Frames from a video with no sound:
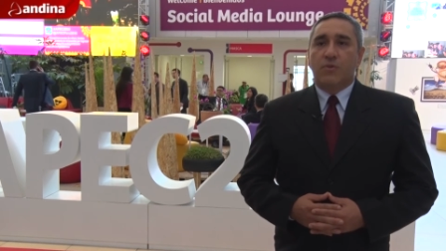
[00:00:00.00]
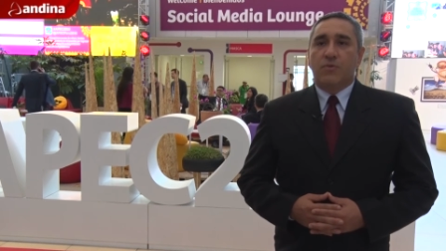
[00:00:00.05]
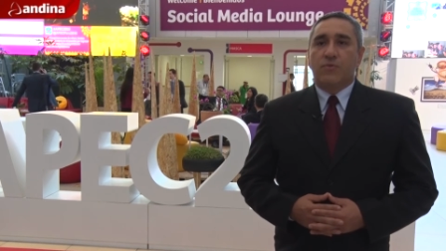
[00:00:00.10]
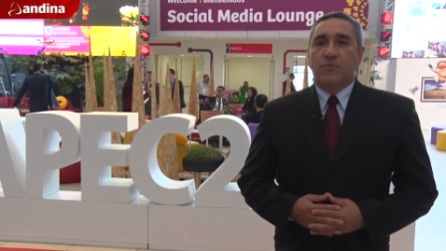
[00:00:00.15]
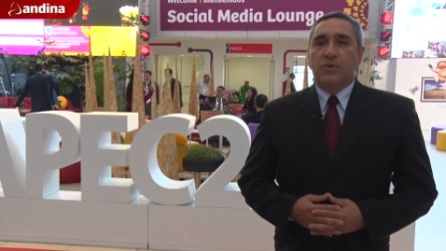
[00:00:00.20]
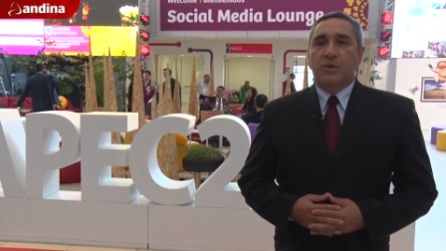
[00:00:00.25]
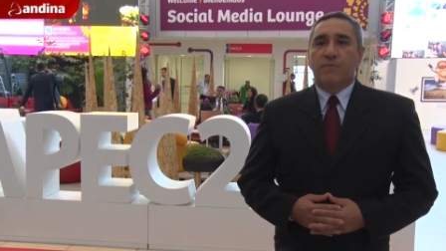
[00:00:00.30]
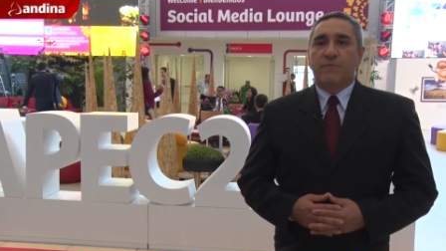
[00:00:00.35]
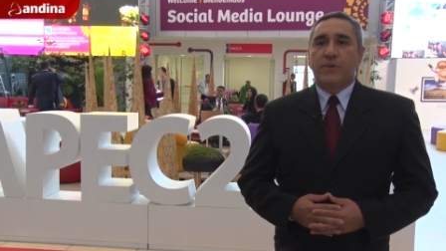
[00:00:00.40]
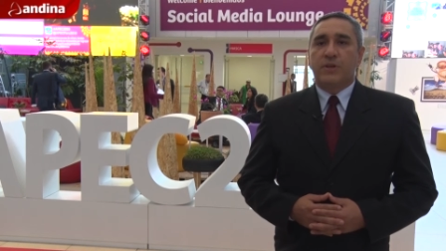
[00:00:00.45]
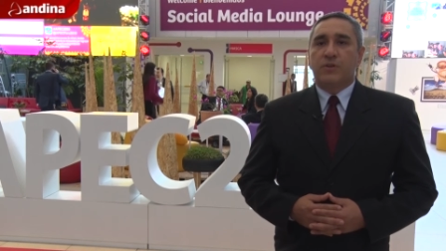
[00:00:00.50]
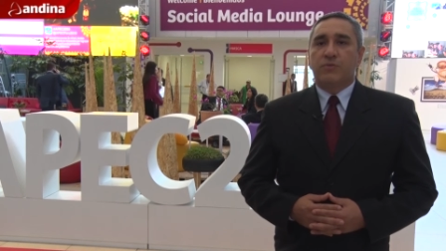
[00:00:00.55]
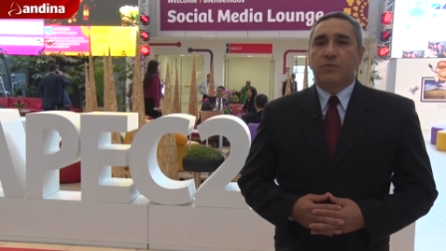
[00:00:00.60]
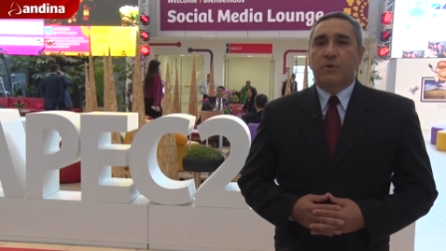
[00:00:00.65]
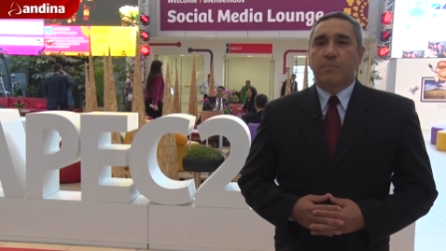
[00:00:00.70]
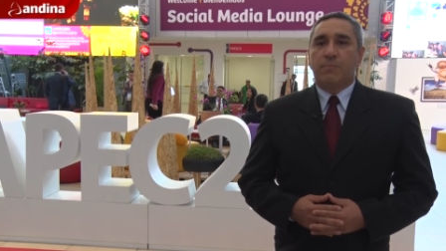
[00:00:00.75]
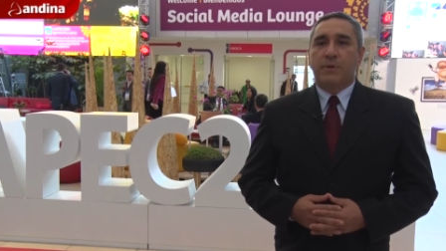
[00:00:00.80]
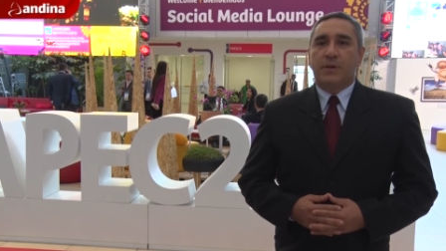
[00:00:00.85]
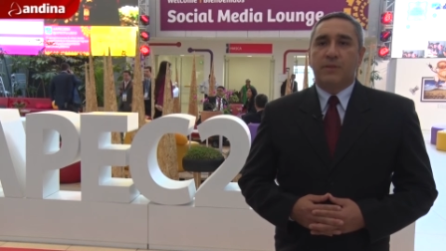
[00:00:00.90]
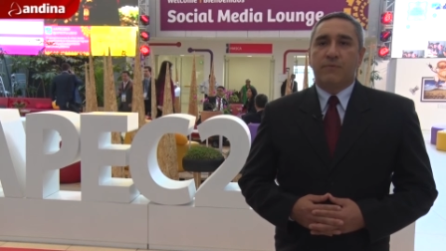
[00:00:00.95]
through the
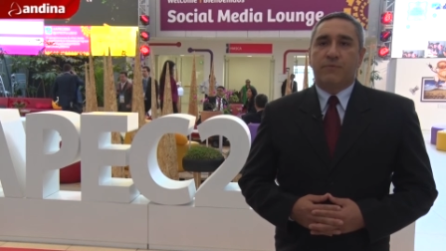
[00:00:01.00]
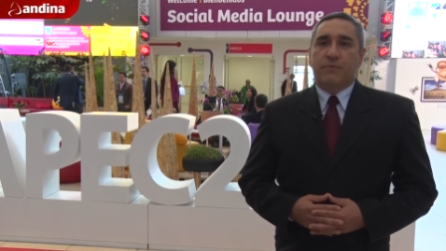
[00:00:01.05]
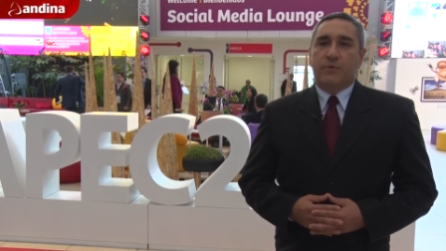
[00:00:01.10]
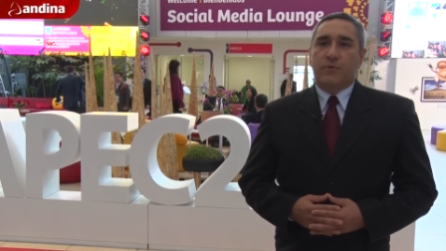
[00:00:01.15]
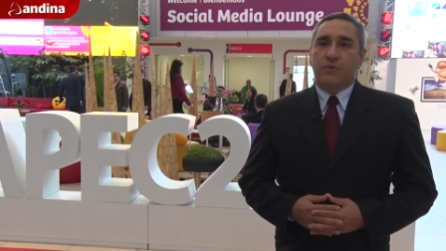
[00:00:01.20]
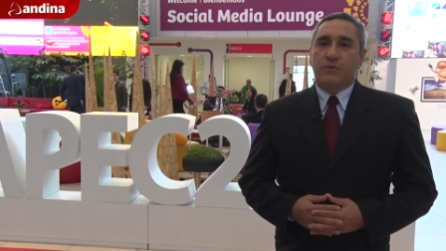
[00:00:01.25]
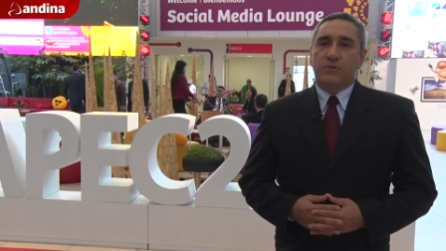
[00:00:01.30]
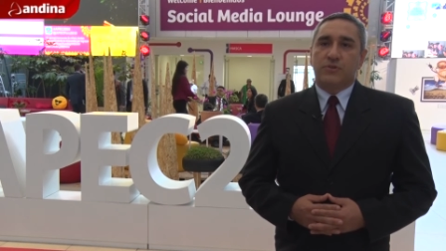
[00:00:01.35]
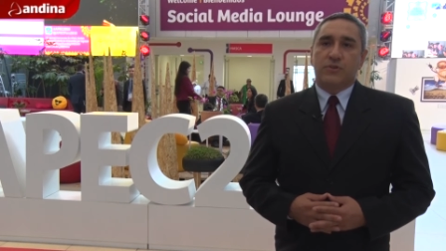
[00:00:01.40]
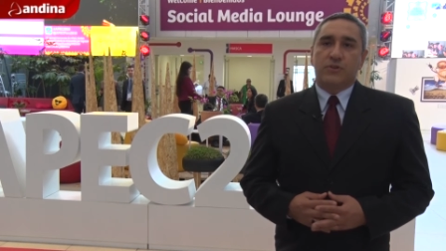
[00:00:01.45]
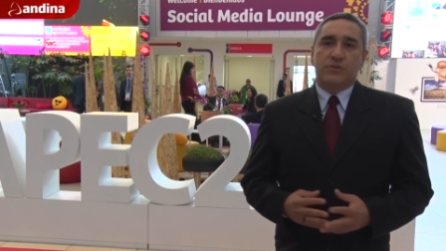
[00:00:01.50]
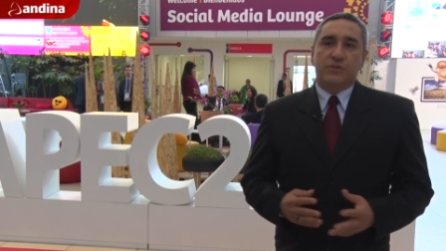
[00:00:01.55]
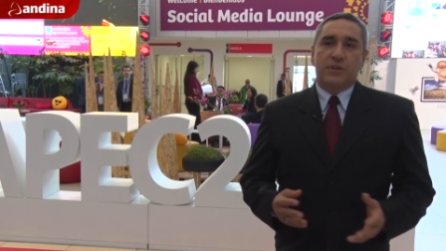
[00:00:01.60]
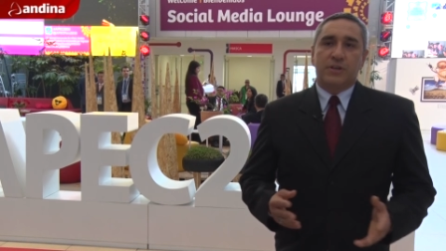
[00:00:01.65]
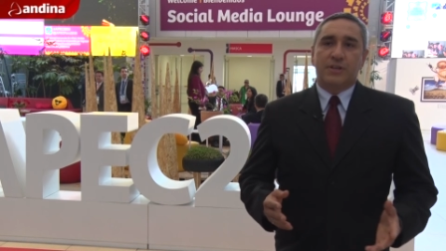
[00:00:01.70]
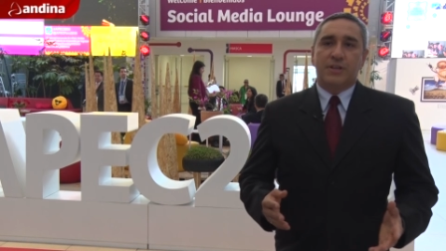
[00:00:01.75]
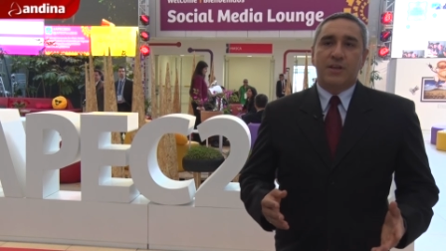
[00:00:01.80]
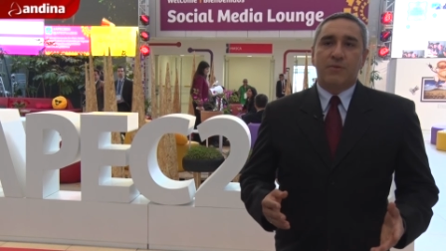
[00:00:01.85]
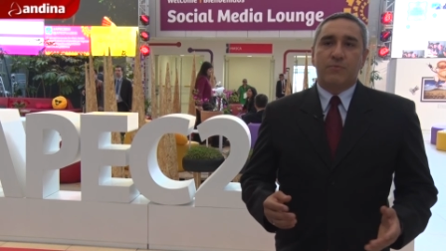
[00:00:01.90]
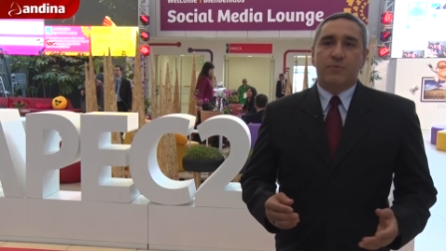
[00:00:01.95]
virtual platforms, social
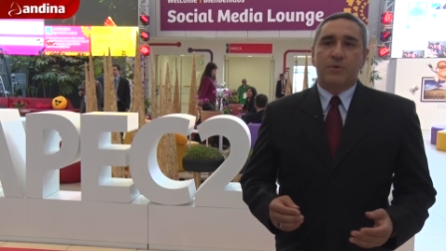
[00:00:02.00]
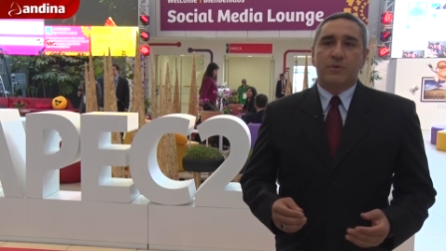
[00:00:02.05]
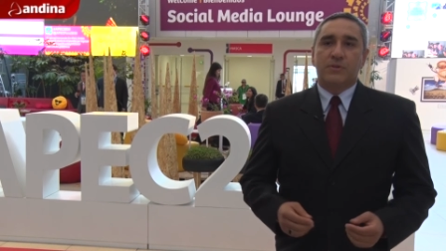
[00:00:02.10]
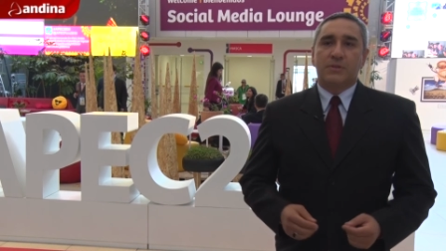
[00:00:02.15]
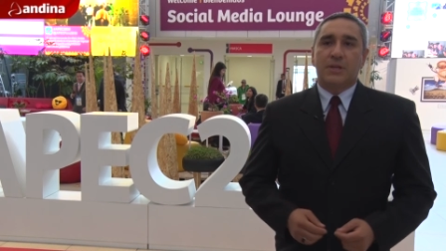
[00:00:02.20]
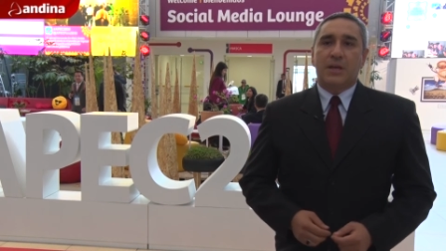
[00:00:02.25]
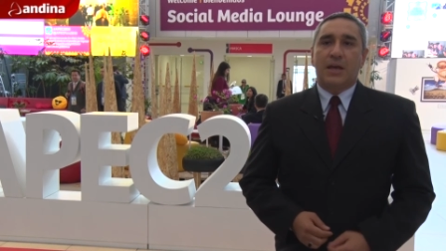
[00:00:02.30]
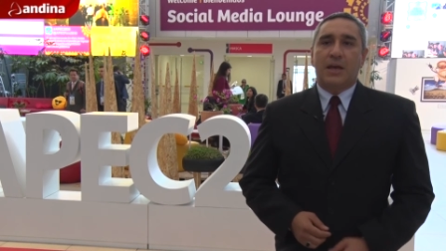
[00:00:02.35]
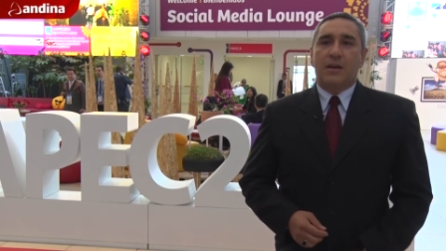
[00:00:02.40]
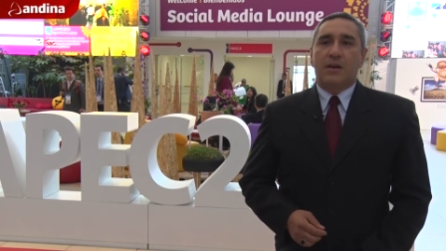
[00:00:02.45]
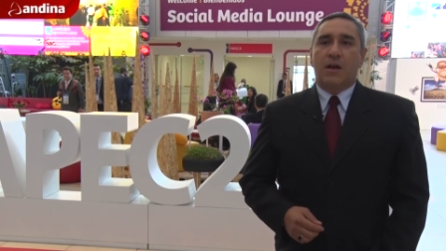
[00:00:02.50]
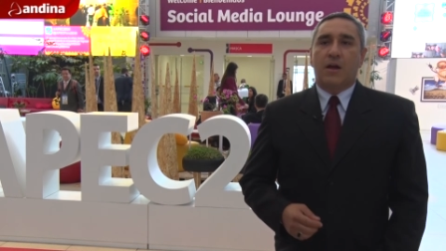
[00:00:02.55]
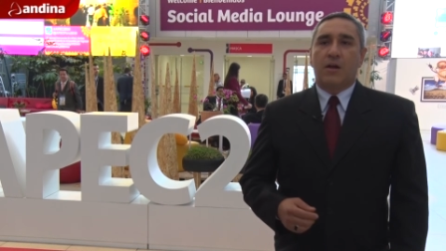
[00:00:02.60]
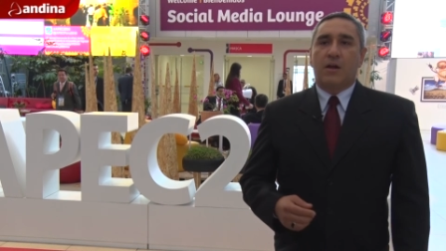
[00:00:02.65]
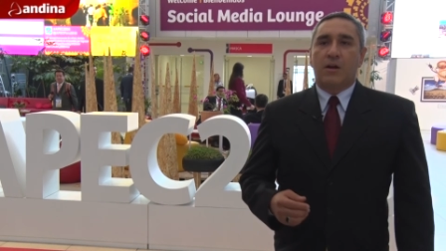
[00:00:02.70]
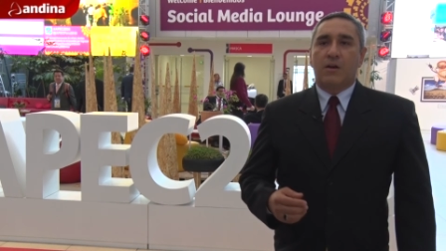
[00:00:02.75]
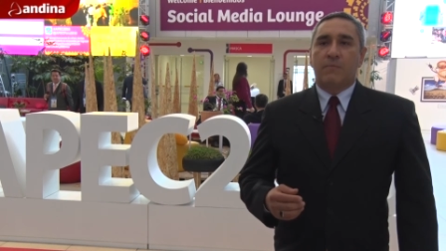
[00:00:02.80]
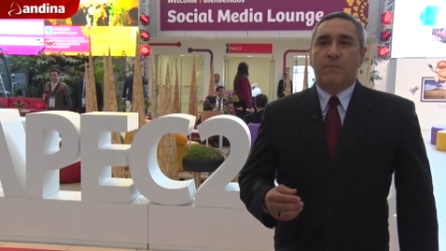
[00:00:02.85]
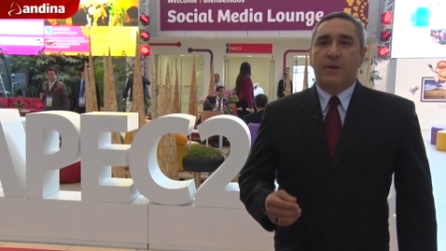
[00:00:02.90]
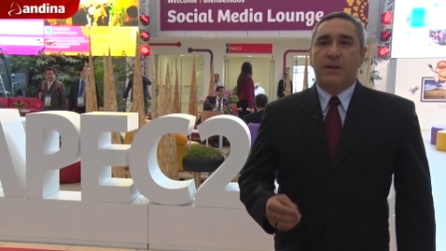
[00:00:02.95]
networks and
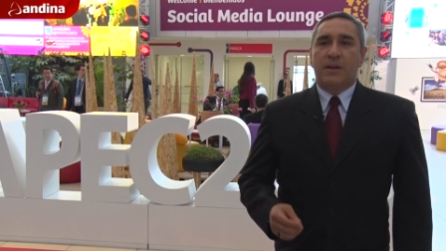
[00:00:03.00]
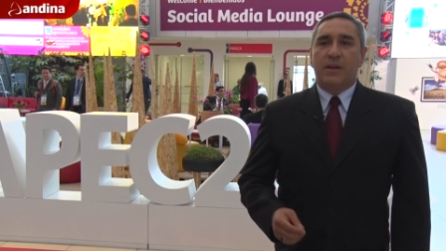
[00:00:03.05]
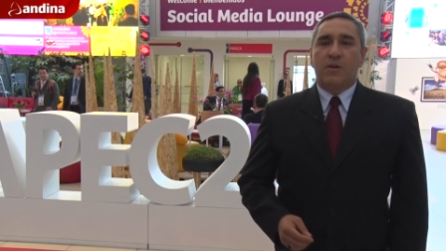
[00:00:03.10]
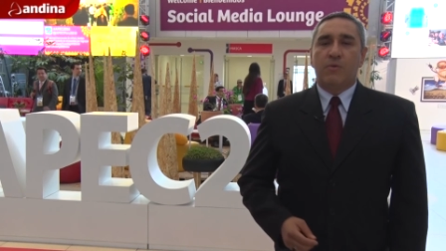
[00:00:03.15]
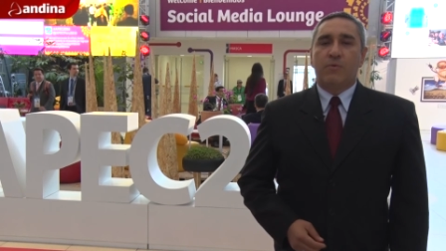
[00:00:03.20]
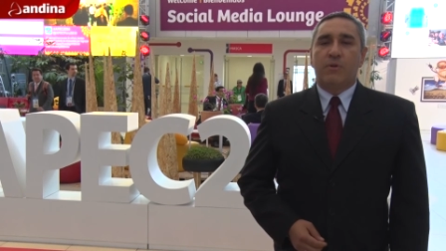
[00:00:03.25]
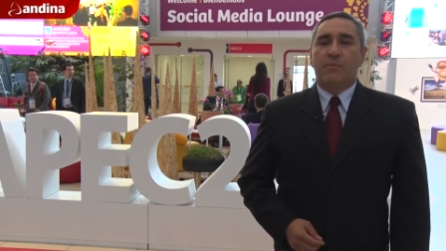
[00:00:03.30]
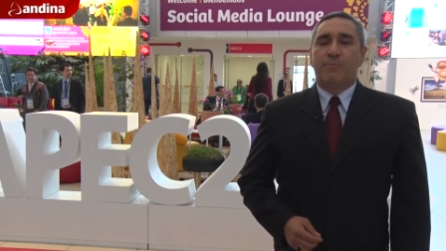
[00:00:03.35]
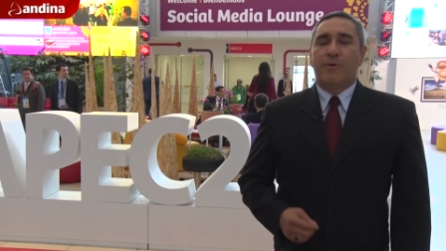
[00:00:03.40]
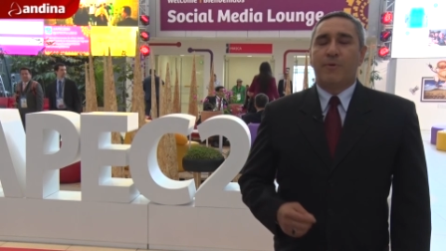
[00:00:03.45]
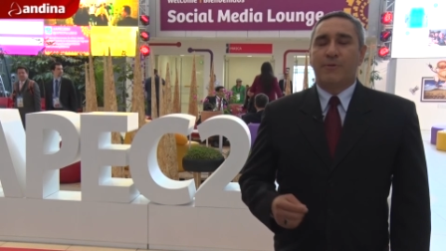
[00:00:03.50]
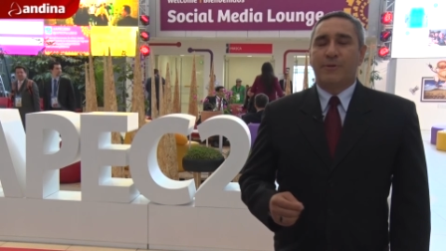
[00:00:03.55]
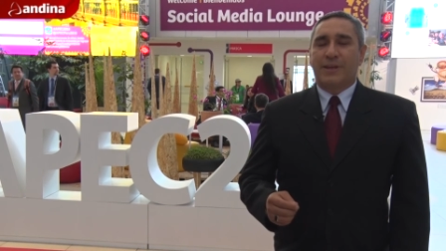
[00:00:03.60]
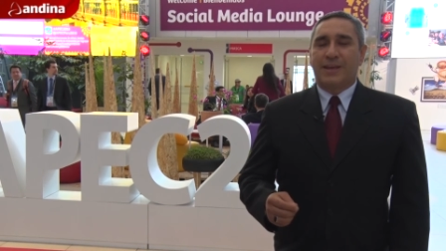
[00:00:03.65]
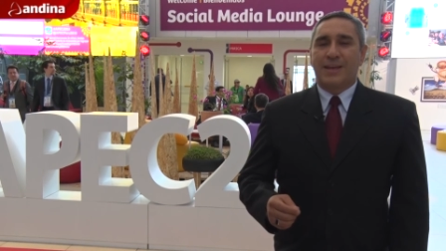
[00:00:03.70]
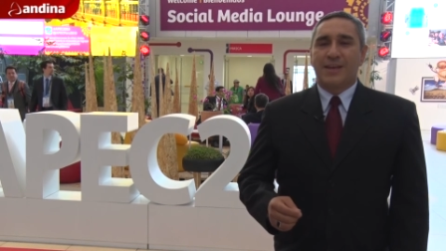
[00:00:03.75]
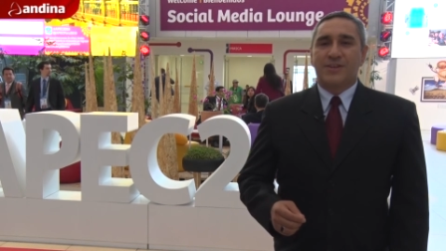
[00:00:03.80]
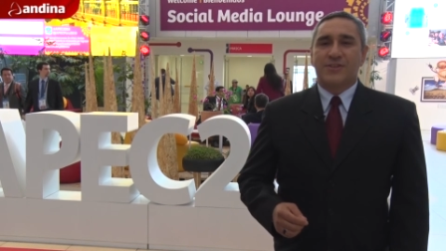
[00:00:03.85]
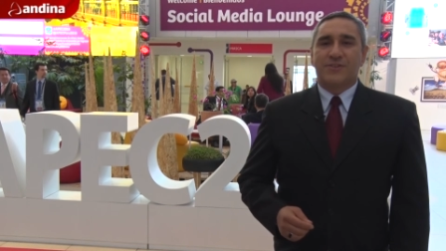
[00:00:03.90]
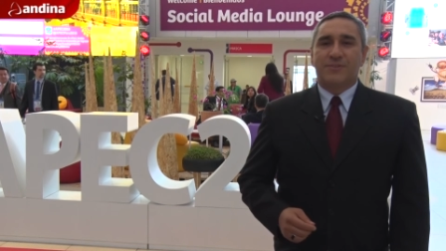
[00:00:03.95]
an bilingual
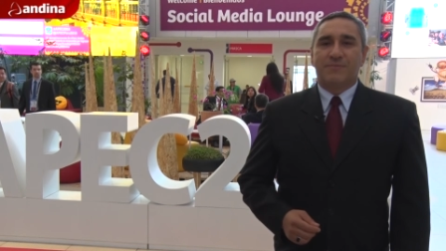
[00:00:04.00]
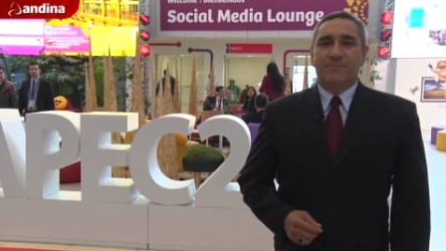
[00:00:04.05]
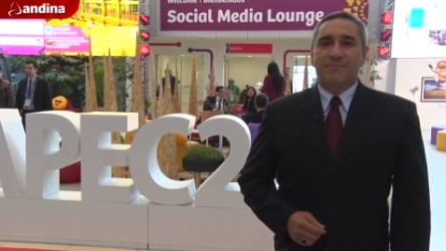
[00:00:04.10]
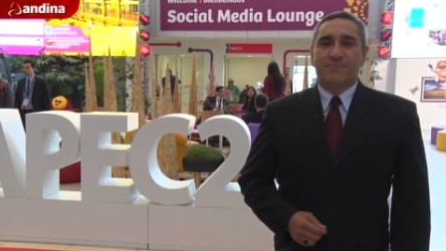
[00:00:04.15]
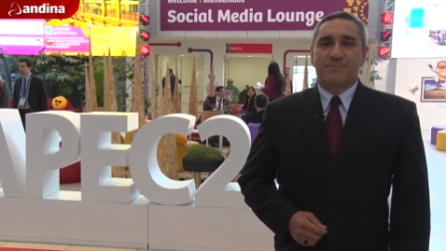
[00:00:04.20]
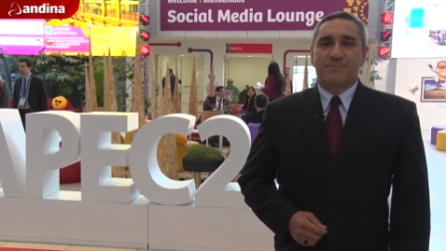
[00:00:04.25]
publication.